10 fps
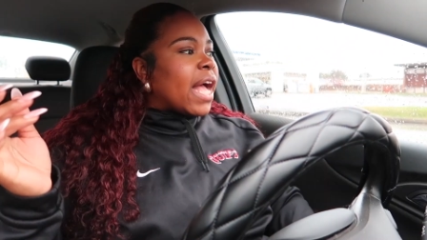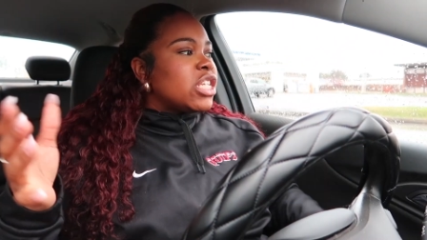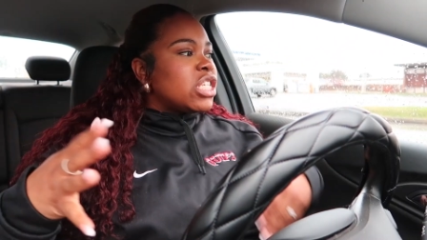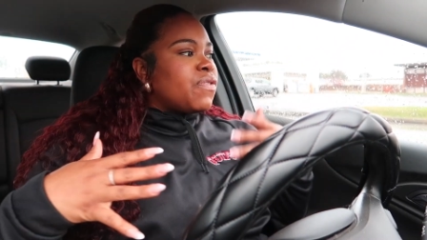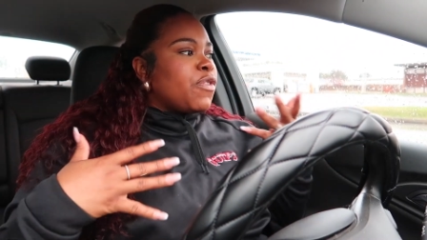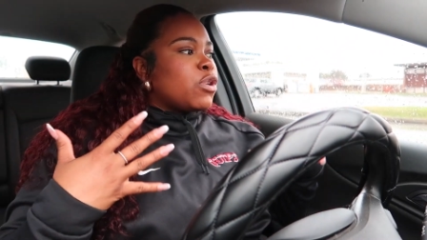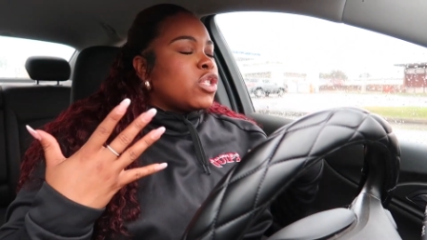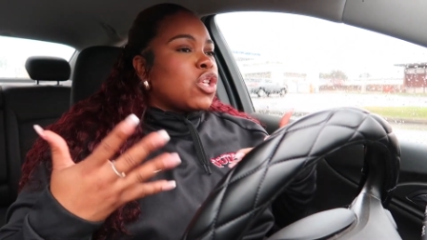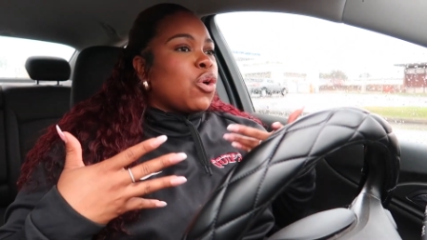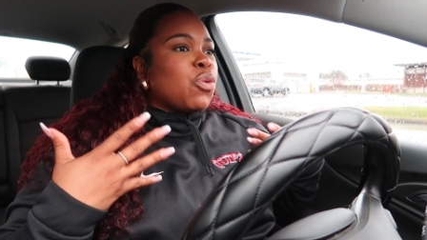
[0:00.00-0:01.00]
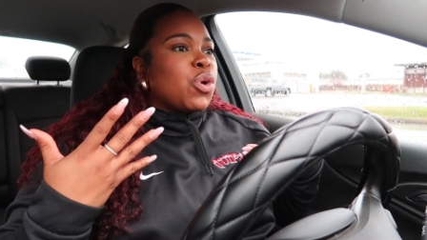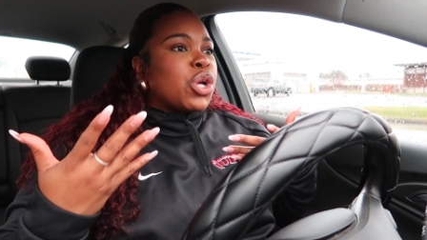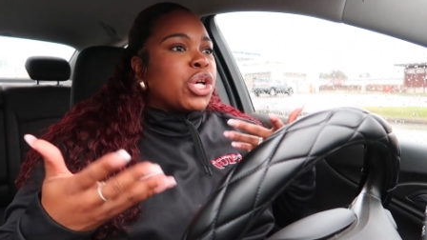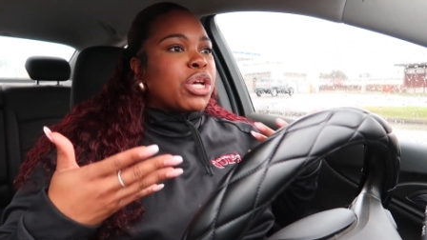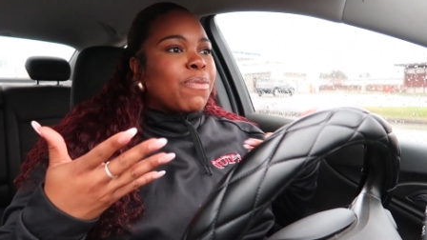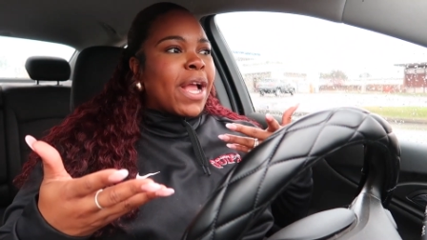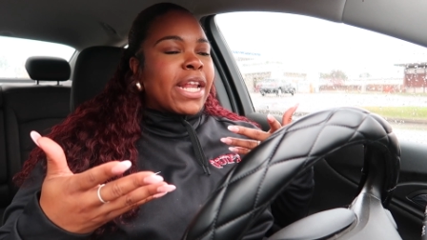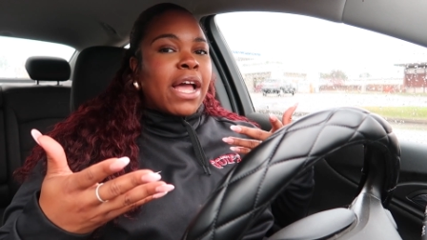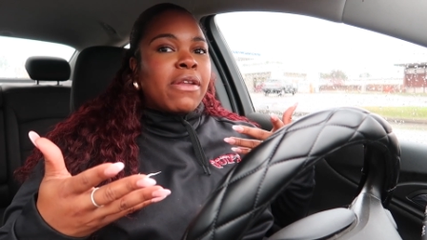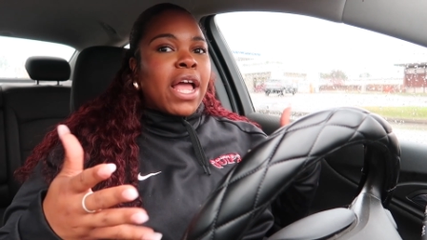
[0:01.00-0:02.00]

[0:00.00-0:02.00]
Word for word: I just feel so good right now.